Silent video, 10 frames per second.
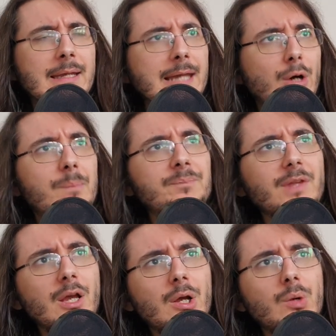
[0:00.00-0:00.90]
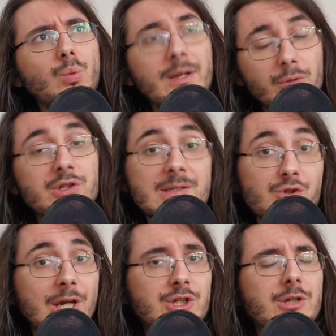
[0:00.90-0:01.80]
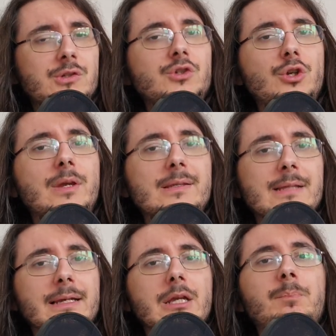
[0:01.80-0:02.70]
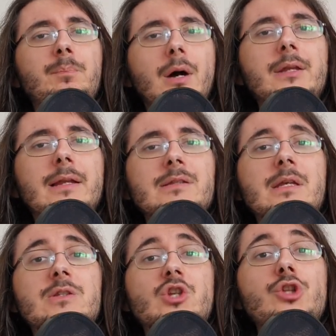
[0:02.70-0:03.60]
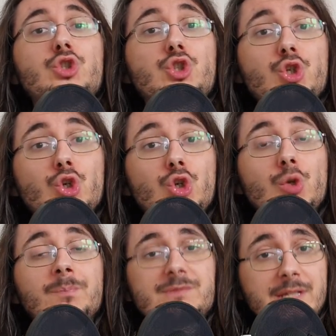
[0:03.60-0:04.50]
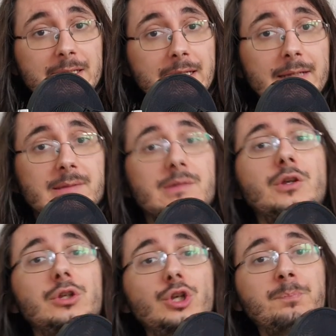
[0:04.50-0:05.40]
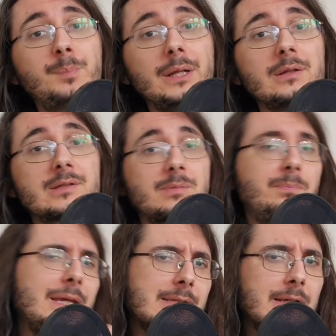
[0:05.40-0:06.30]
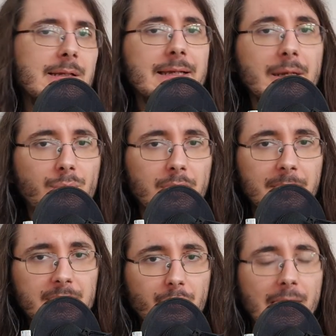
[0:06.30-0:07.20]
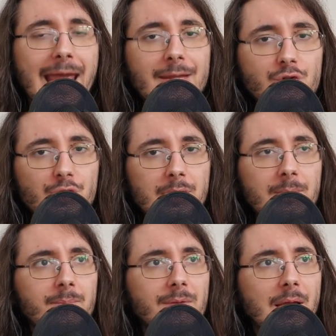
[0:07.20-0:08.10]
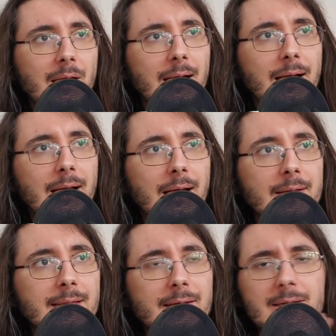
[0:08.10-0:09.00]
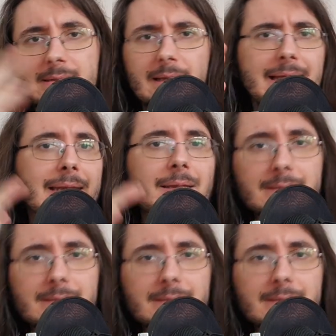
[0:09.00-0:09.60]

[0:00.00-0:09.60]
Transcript: Now, what I would suggest you to do is like combine like this uh, two techniques. So you build basically like a recommender engine uh, that is like an